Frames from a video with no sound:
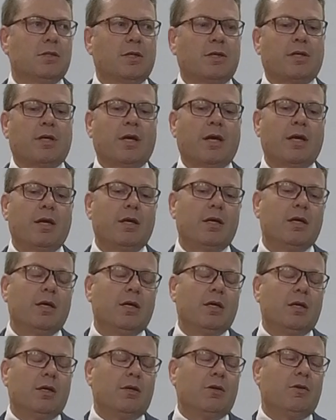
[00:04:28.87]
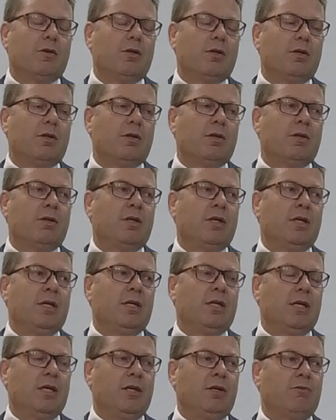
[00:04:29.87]
Okay.
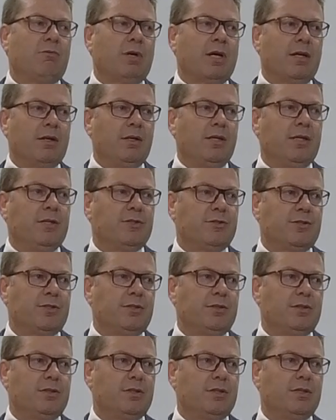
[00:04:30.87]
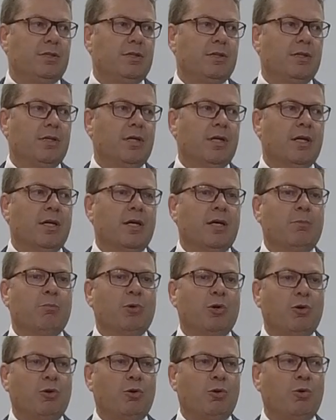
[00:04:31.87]
The hit-run incident,
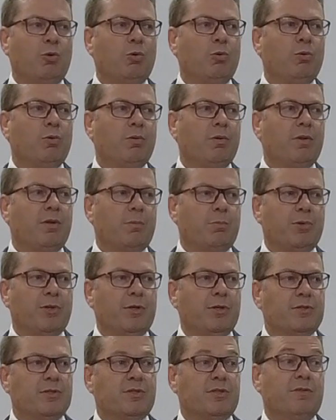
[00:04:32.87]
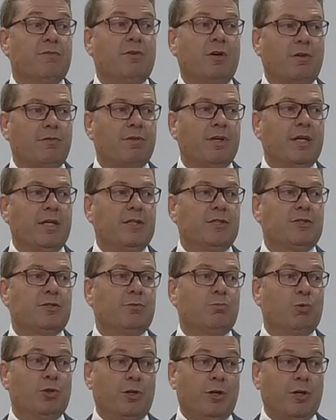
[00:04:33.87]
all the persons involved in that
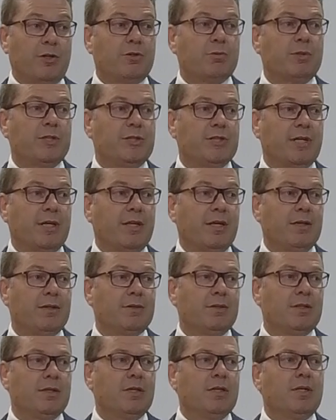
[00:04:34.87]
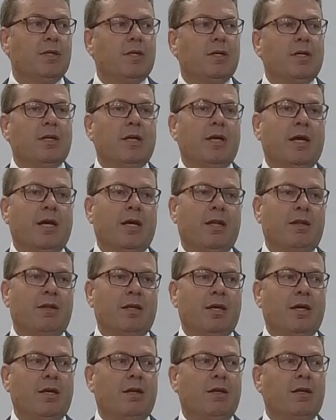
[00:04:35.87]
incident were known to each other, and
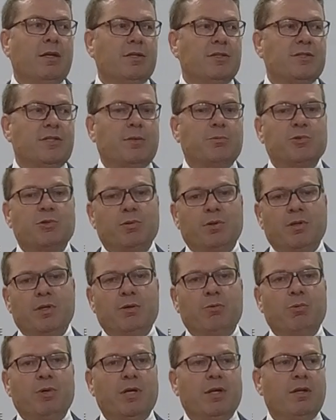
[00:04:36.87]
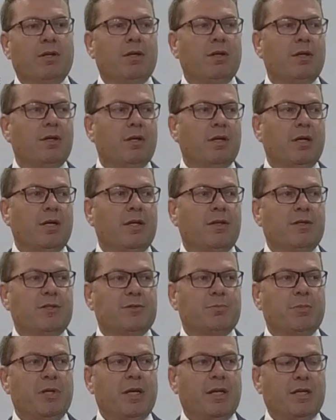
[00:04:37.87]
then subsequently when
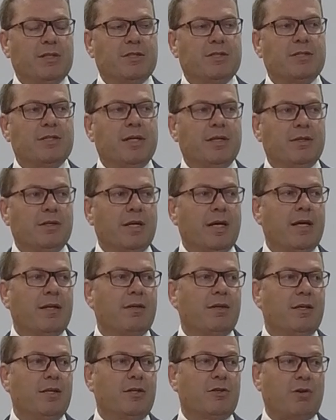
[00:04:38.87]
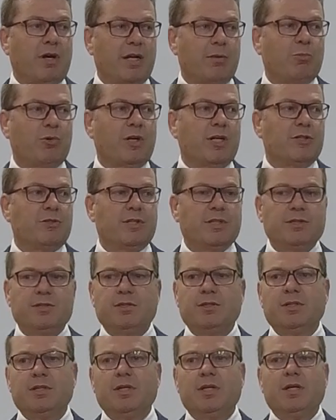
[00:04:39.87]
this man has attended at the Craigmore
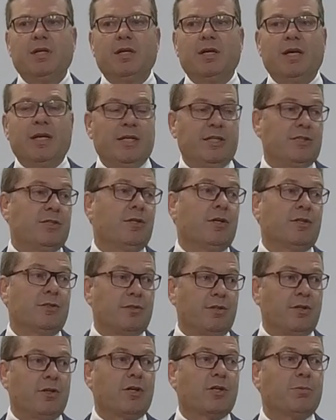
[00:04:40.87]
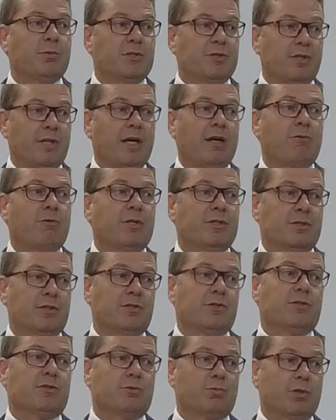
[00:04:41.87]
address, he's known to the occupants of that
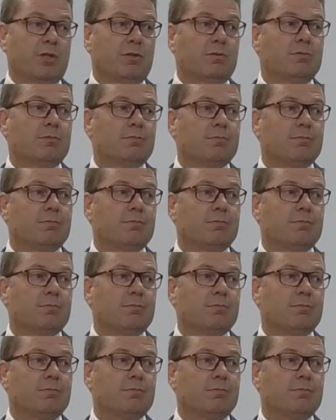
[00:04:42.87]
residence as well.